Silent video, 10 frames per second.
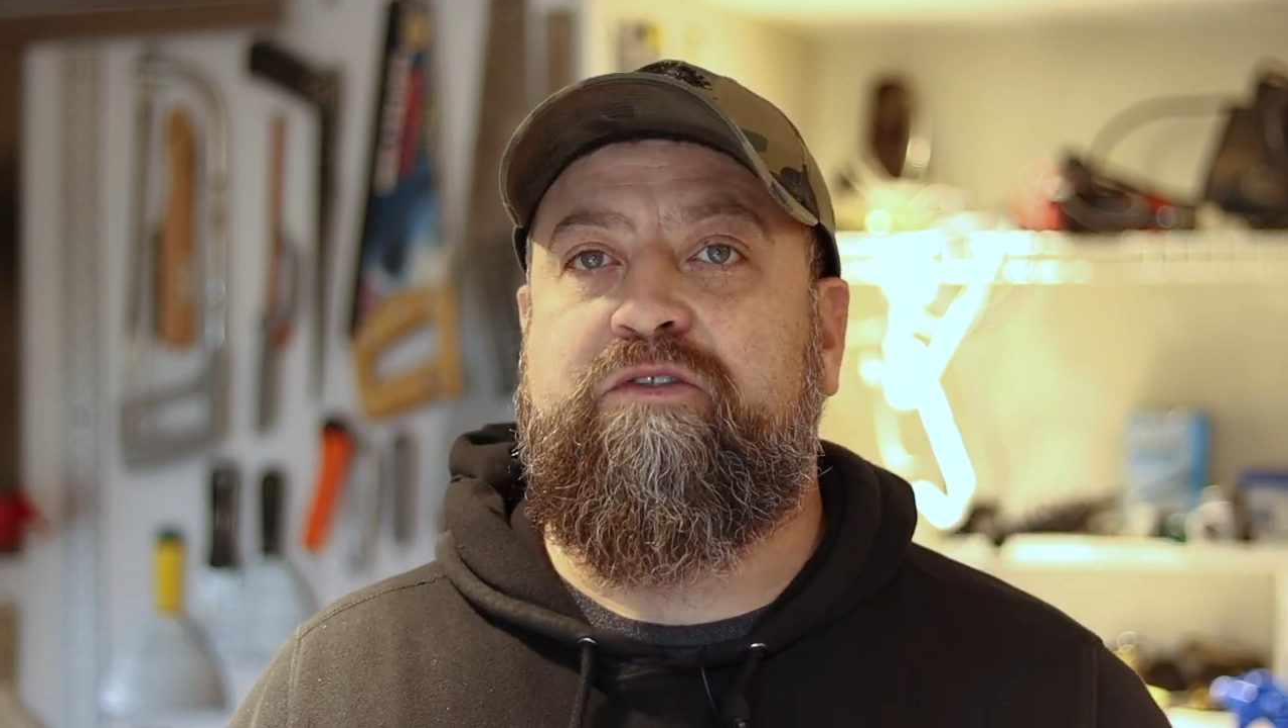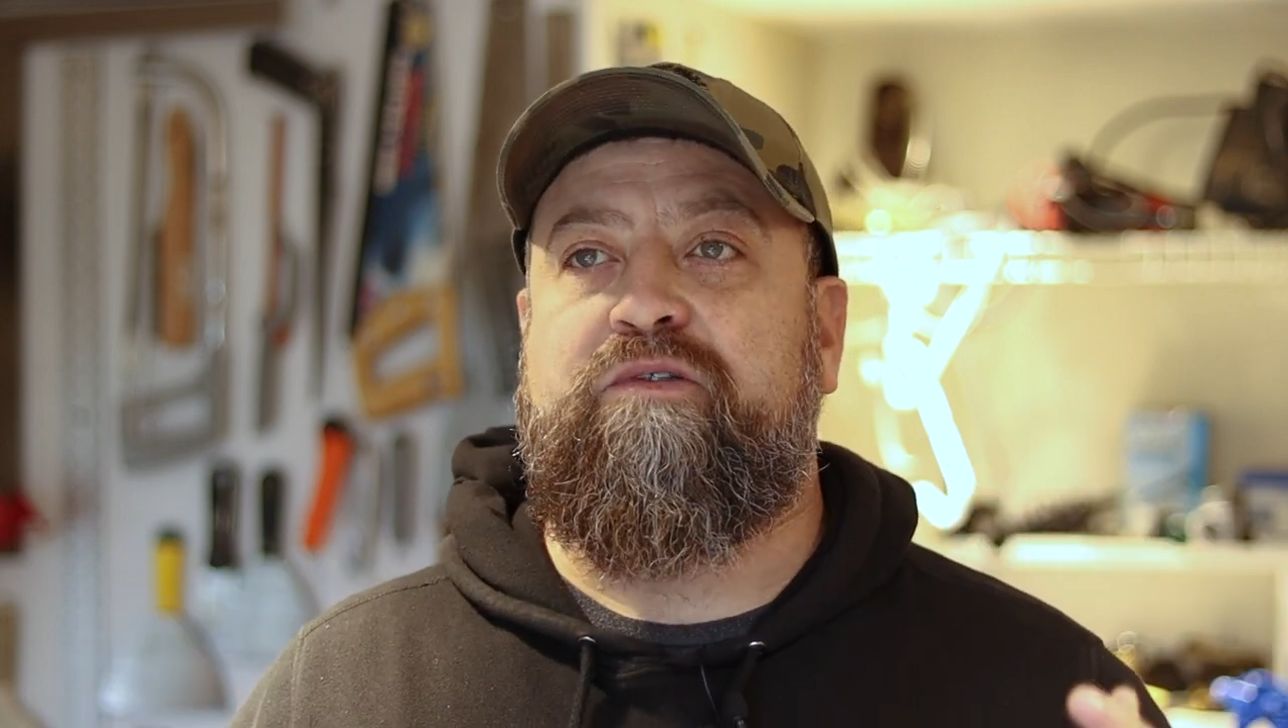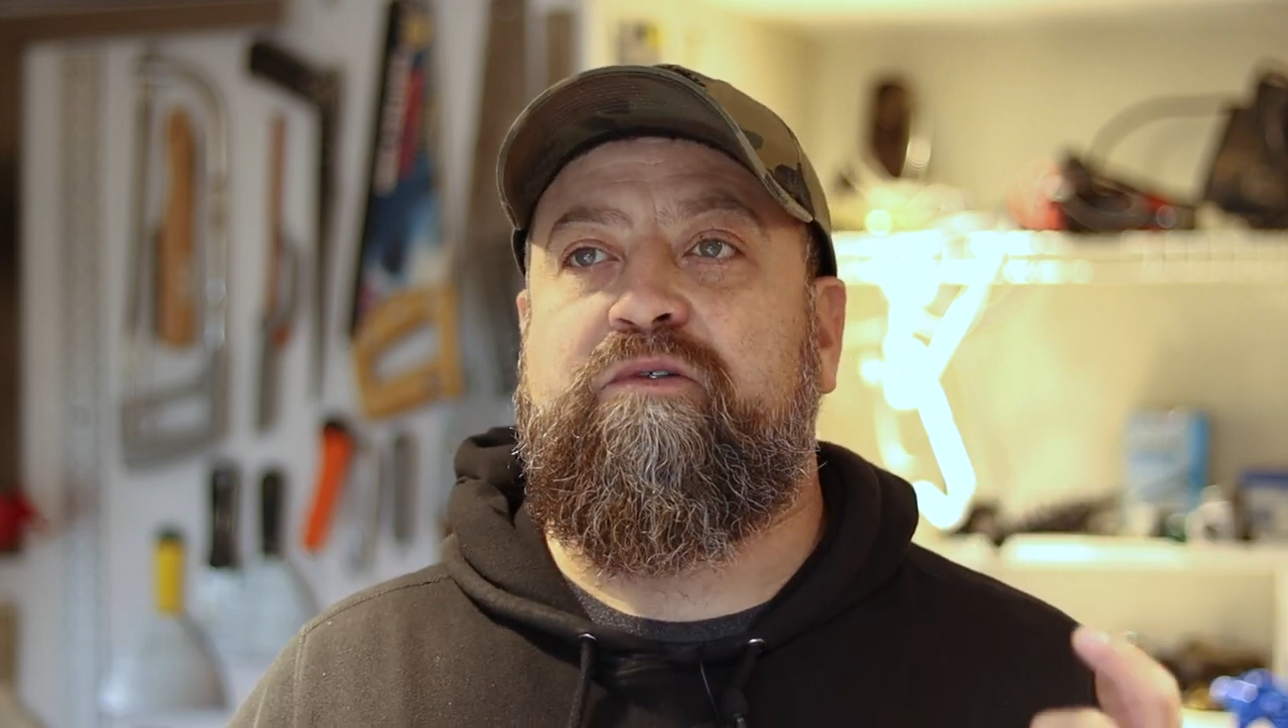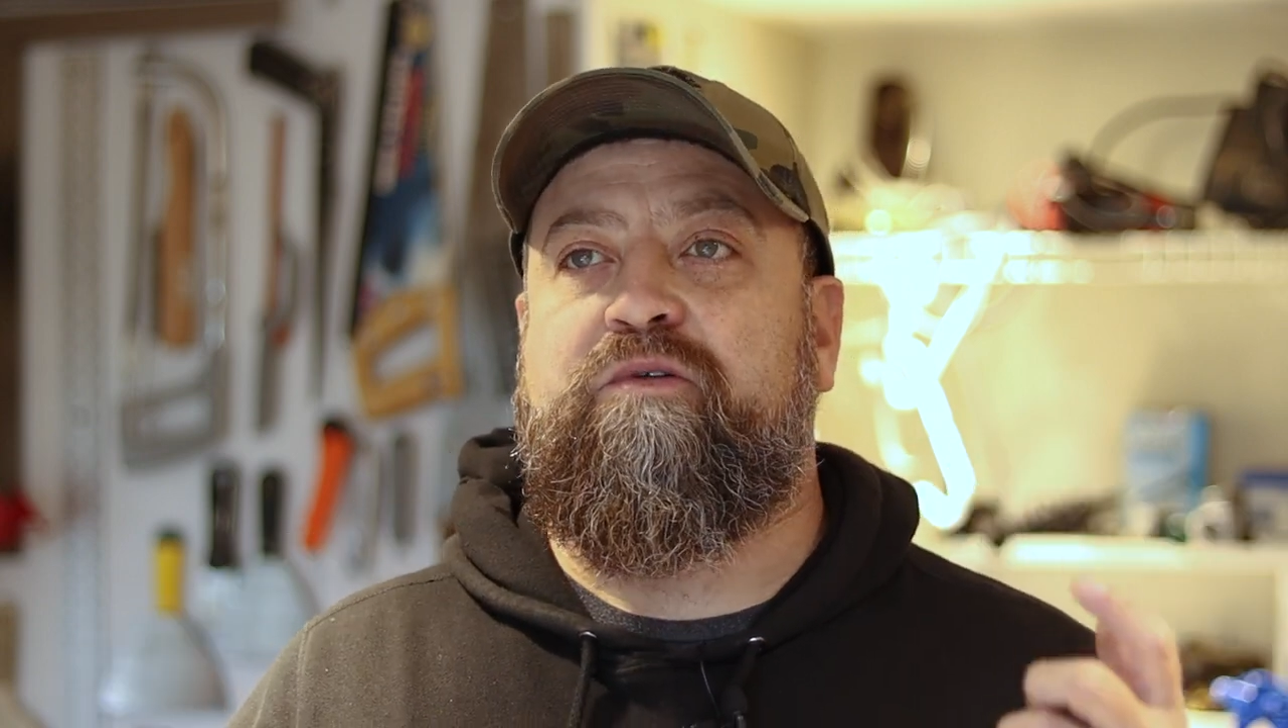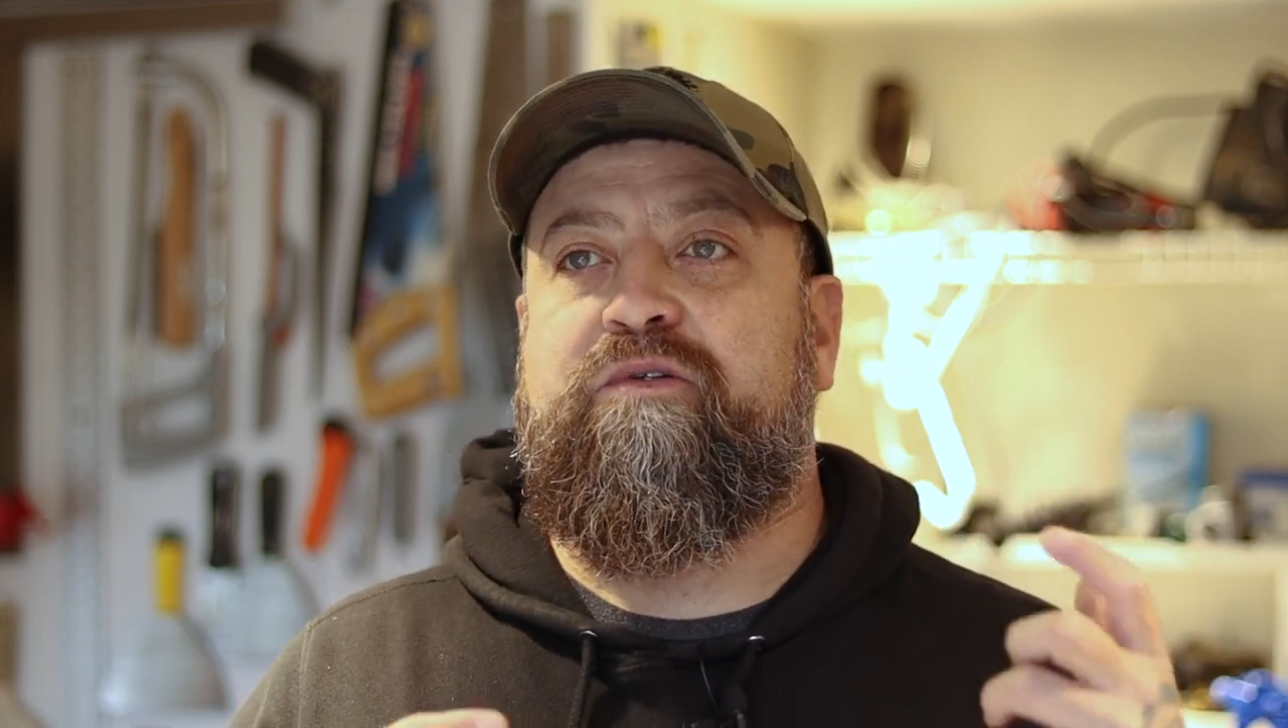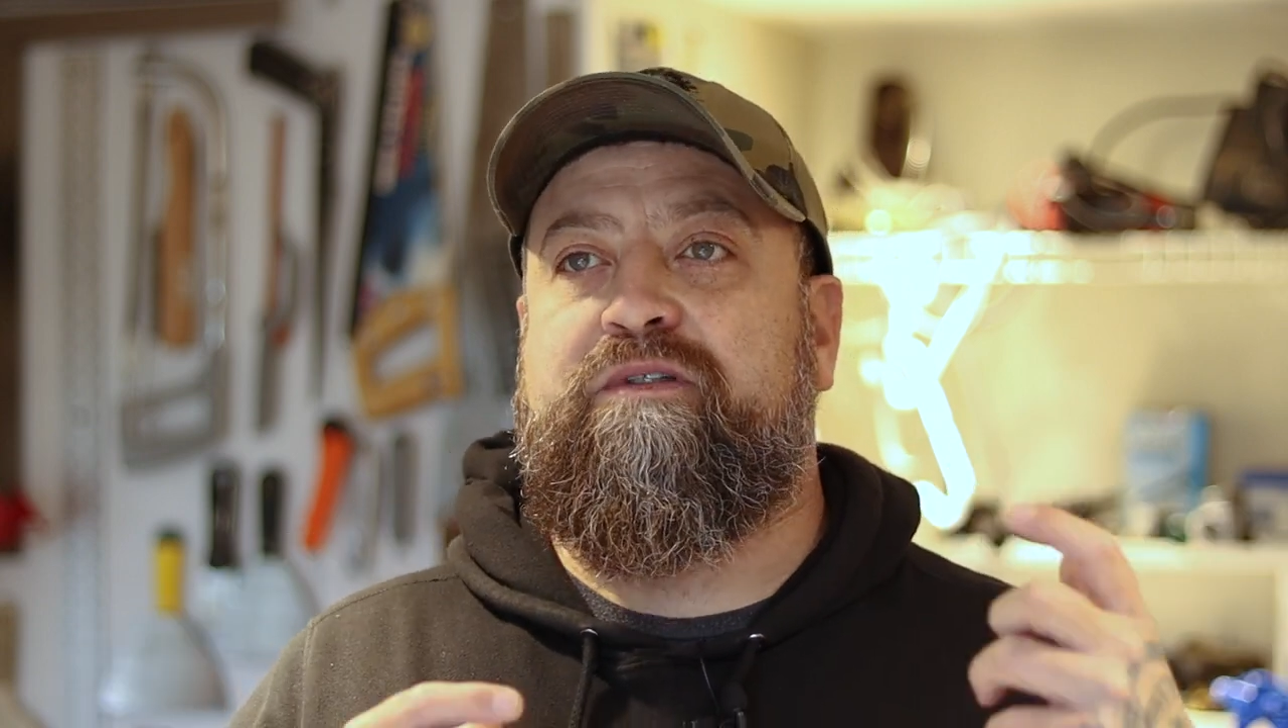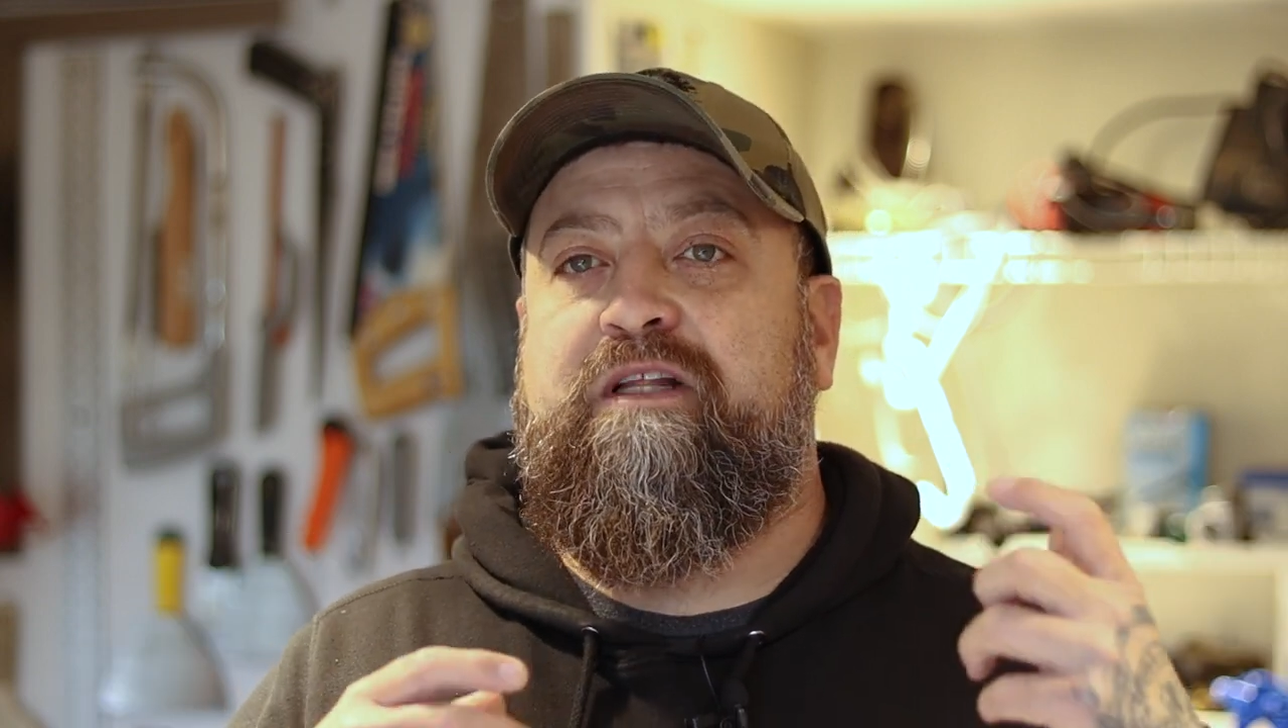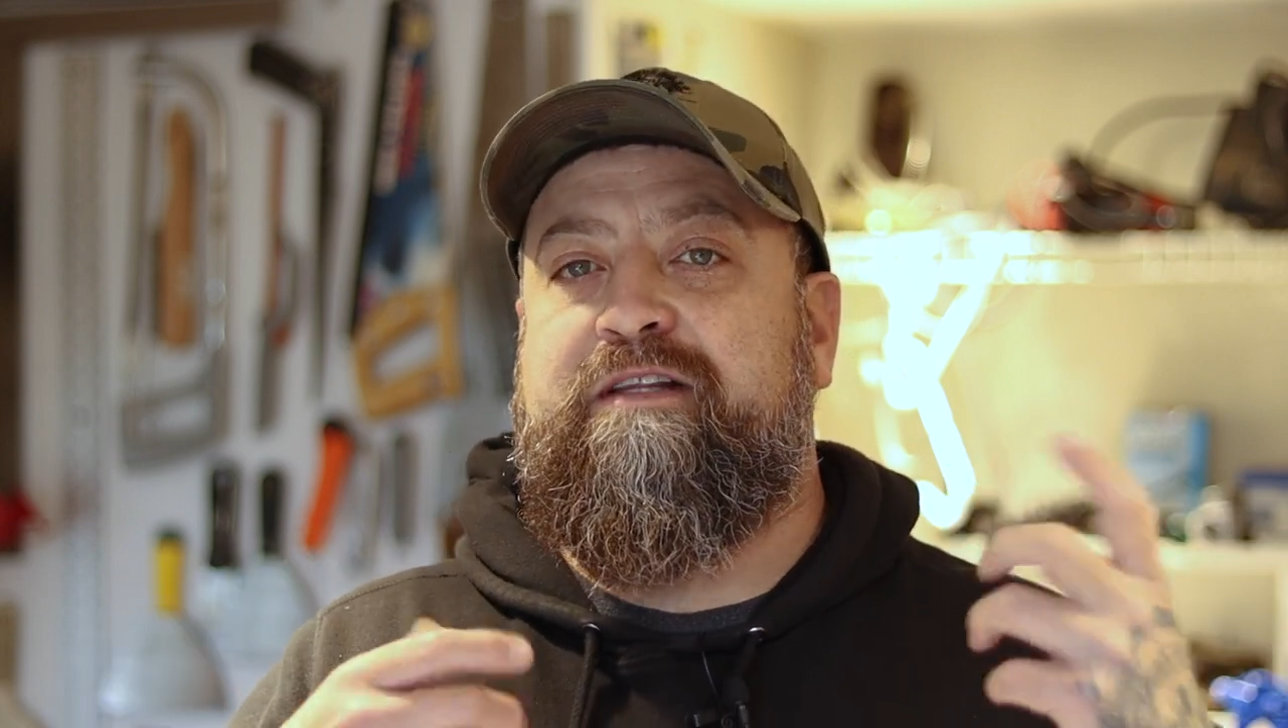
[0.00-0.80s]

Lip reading: So the